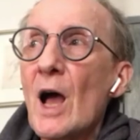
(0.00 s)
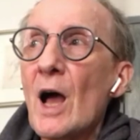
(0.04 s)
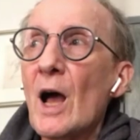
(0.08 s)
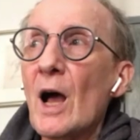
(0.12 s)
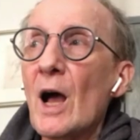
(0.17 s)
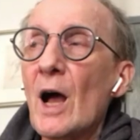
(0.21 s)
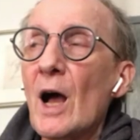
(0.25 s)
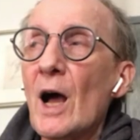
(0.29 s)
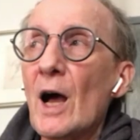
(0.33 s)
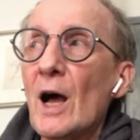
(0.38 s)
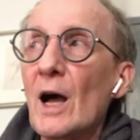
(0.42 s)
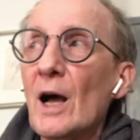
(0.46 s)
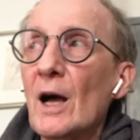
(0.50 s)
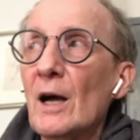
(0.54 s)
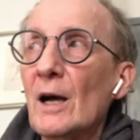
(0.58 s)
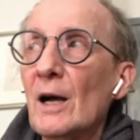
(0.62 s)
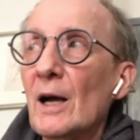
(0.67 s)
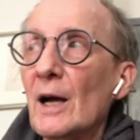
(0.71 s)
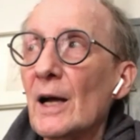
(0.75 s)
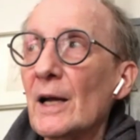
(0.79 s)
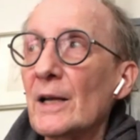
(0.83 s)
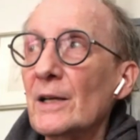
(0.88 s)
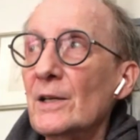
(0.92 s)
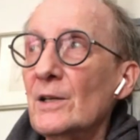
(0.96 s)

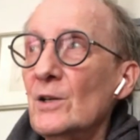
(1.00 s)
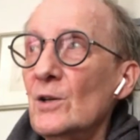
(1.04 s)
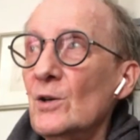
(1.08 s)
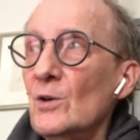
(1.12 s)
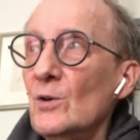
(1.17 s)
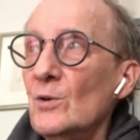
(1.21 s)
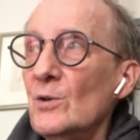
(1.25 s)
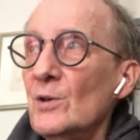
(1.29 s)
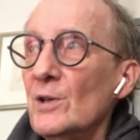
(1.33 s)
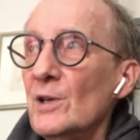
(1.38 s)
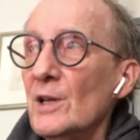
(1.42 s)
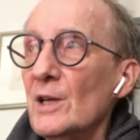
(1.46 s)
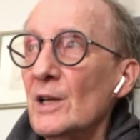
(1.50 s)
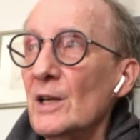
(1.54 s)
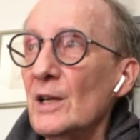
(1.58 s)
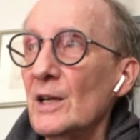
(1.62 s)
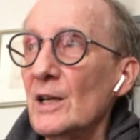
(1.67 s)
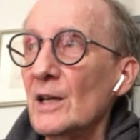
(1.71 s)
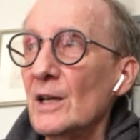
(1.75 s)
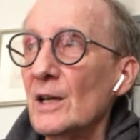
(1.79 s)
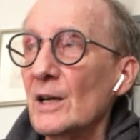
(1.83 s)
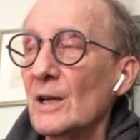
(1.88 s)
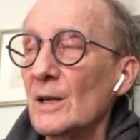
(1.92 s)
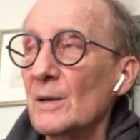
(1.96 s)
I knew
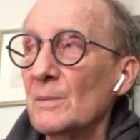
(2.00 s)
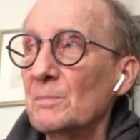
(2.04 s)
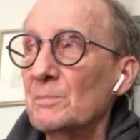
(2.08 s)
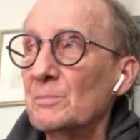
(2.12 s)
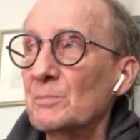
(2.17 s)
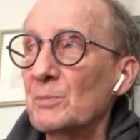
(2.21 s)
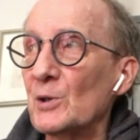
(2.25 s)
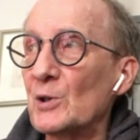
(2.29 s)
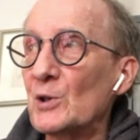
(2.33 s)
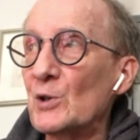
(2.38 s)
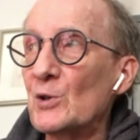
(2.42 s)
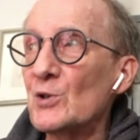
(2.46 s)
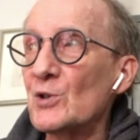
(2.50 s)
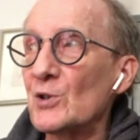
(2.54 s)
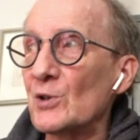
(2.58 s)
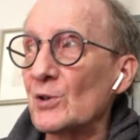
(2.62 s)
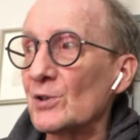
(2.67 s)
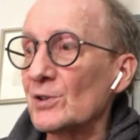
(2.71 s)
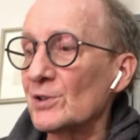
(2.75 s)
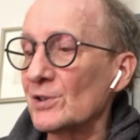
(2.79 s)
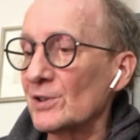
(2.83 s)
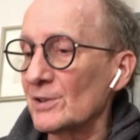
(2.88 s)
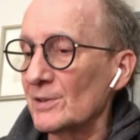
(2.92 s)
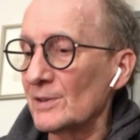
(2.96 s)
the
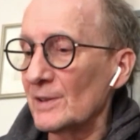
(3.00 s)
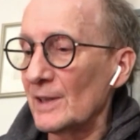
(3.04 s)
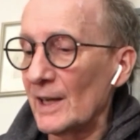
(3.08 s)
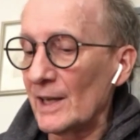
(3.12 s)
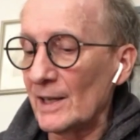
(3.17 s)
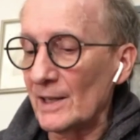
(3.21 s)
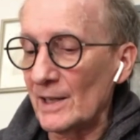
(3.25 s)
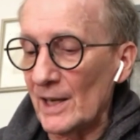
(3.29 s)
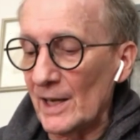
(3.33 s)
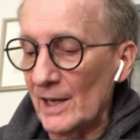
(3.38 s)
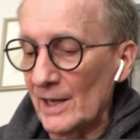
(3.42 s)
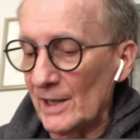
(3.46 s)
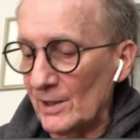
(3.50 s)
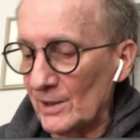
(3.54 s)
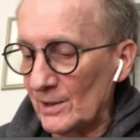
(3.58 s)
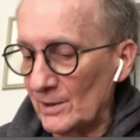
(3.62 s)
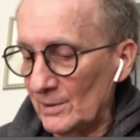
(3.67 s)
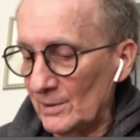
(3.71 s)
producers, and I